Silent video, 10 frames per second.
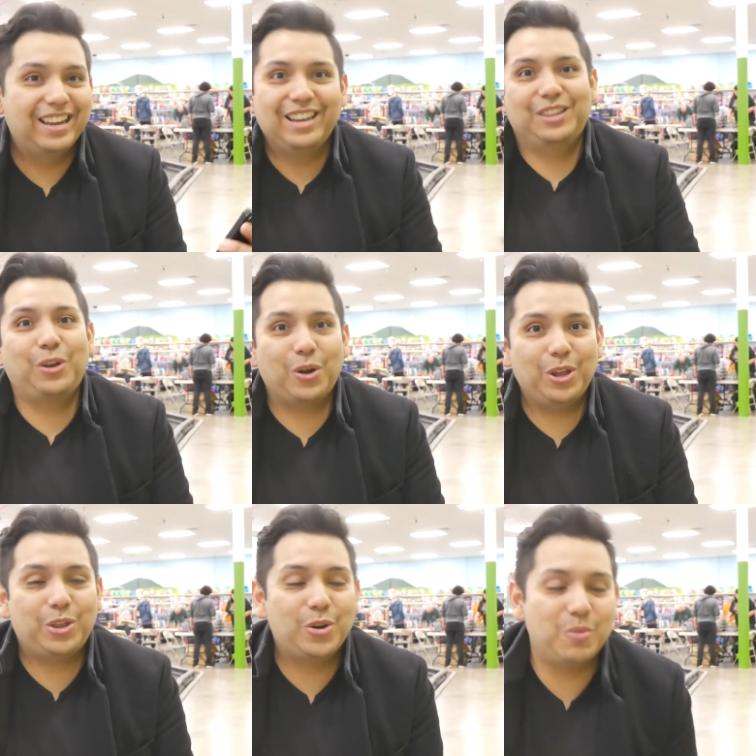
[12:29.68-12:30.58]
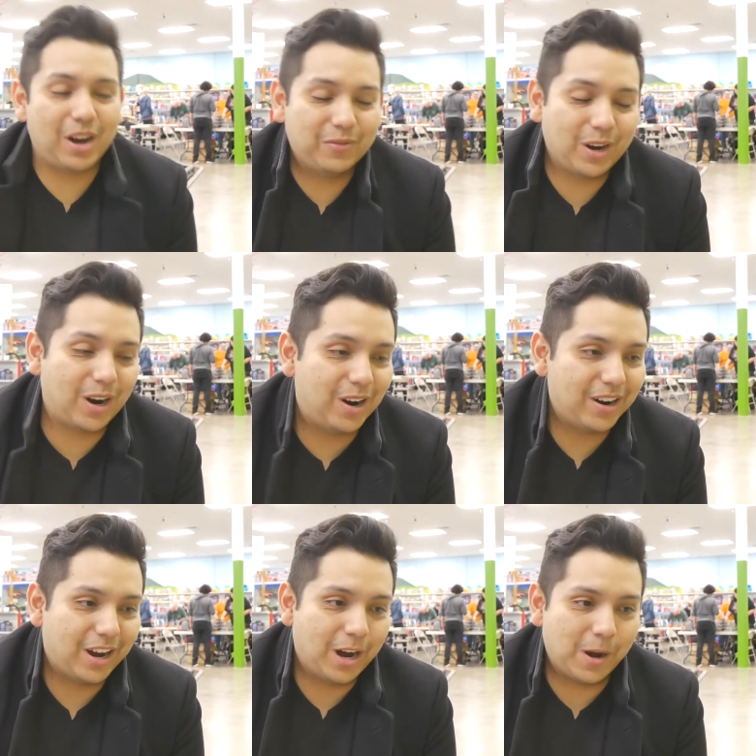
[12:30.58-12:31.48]
Totally threw him off guard,
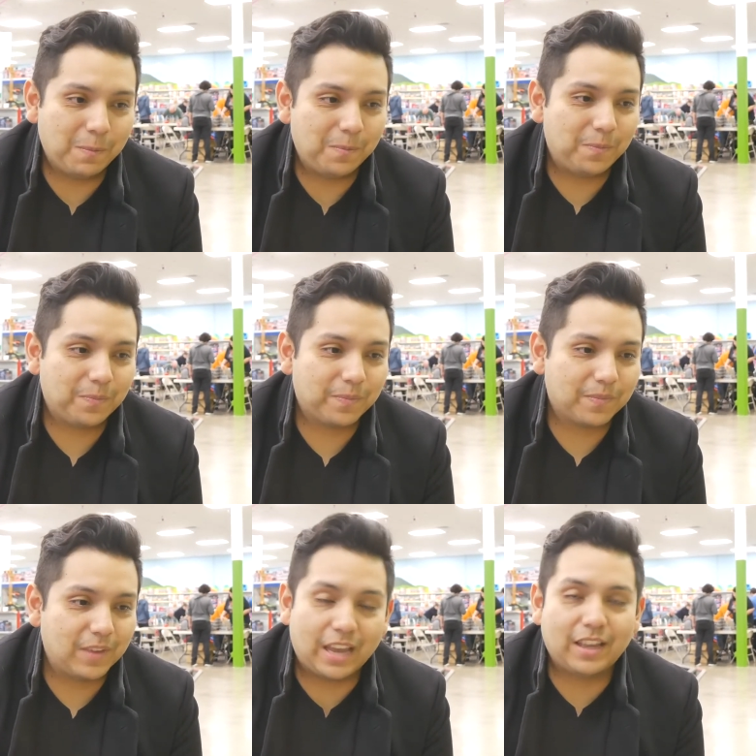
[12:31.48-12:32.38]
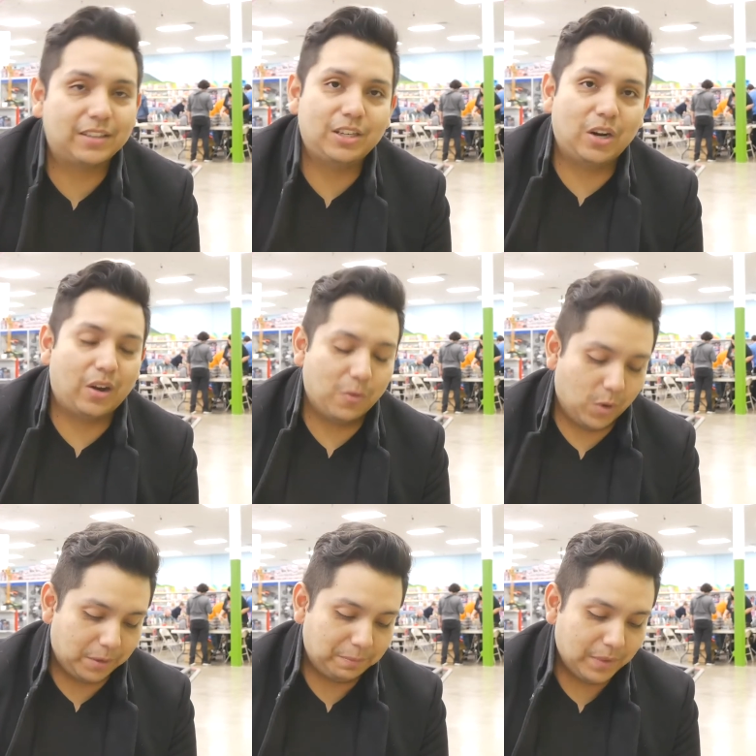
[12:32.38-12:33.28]
and that's, I
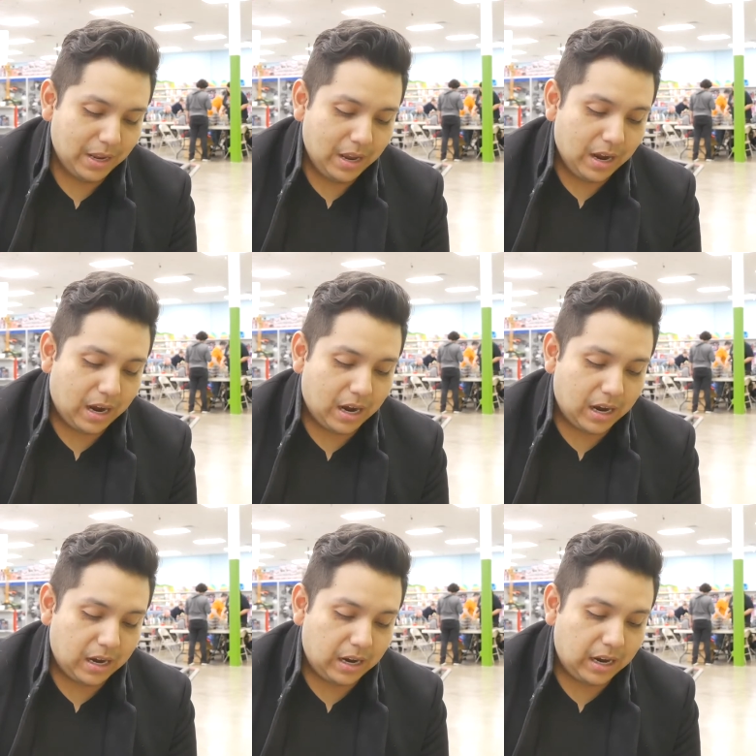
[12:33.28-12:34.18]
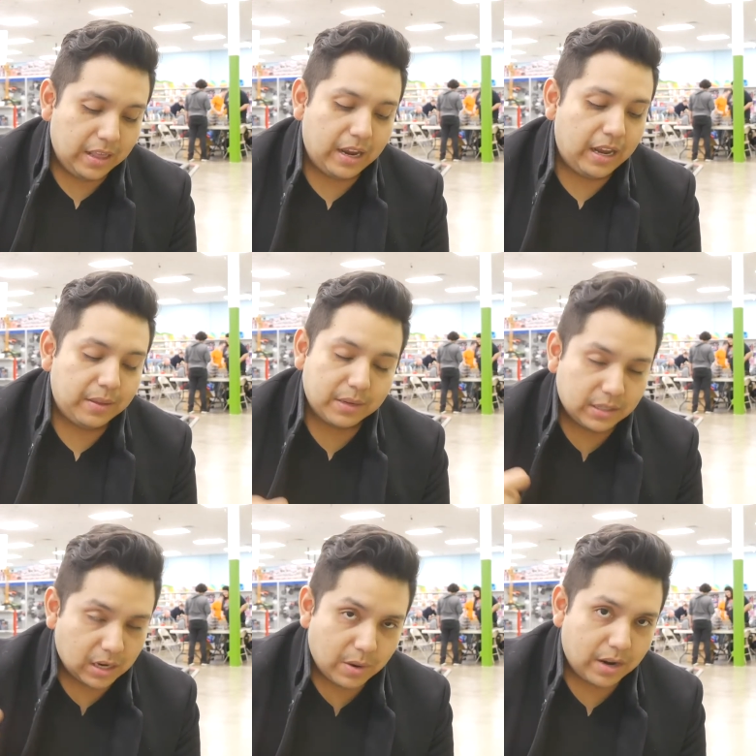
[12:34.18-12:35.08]
won. And then the
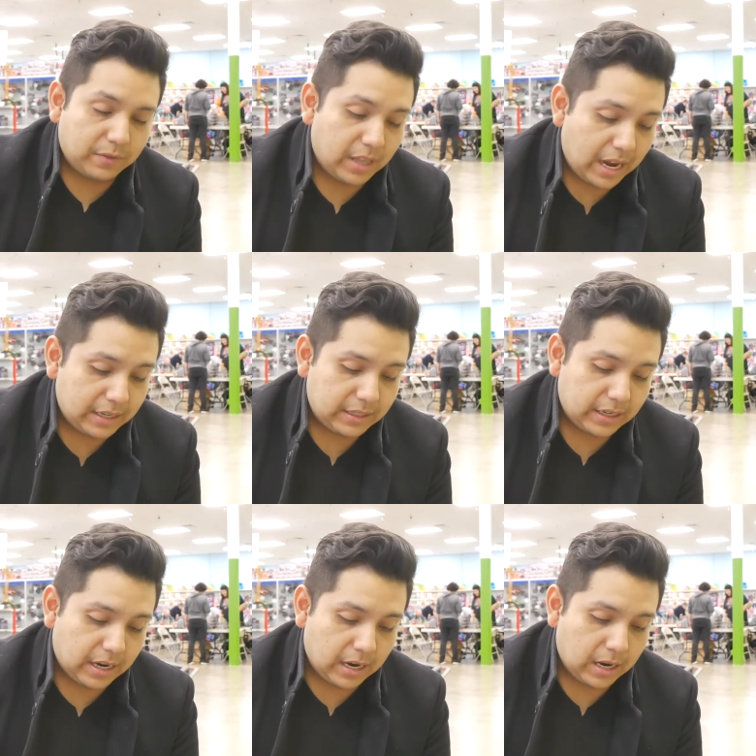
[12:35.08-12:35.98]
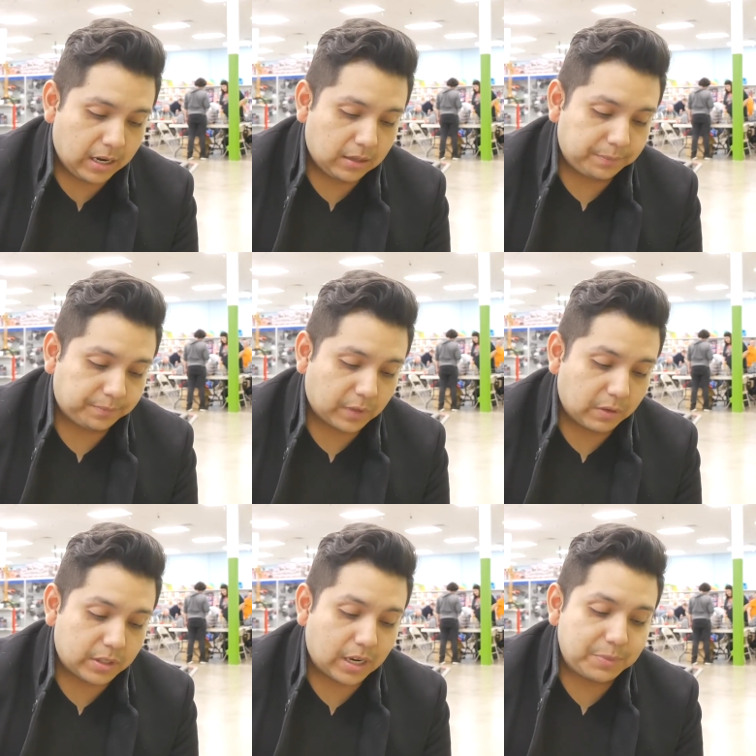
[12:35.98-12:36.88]
second round after that,
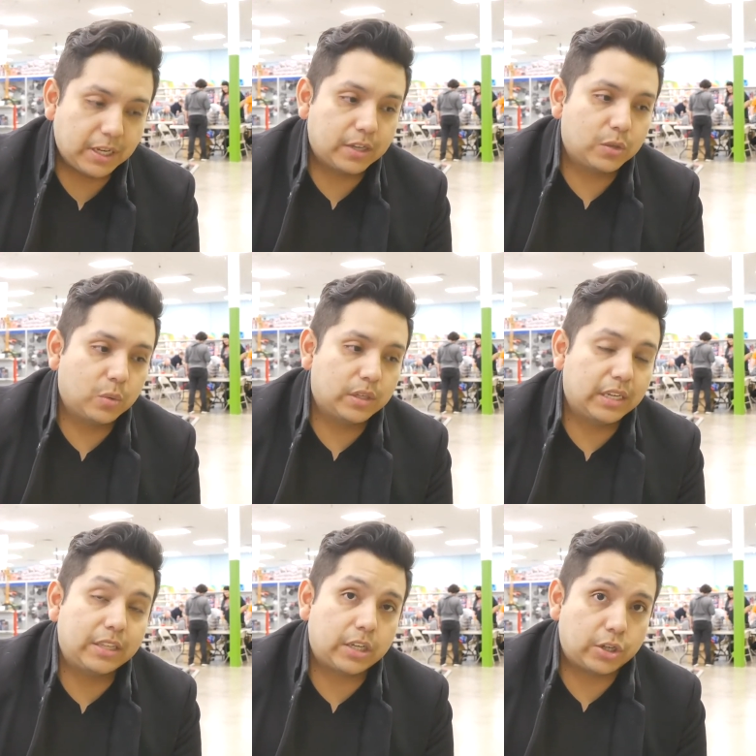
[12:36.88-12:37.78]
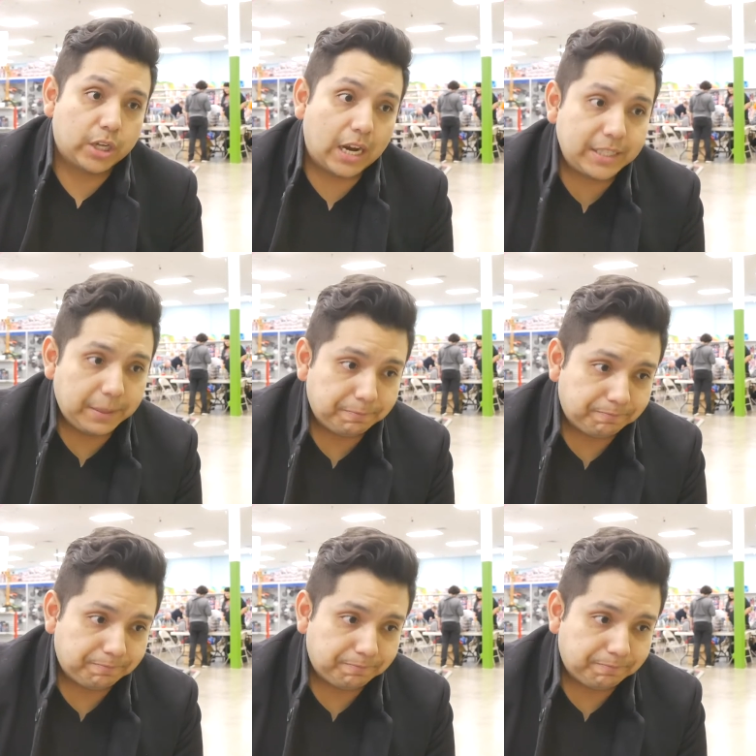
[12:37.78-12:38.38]
with the top 6, was against Tachikaze.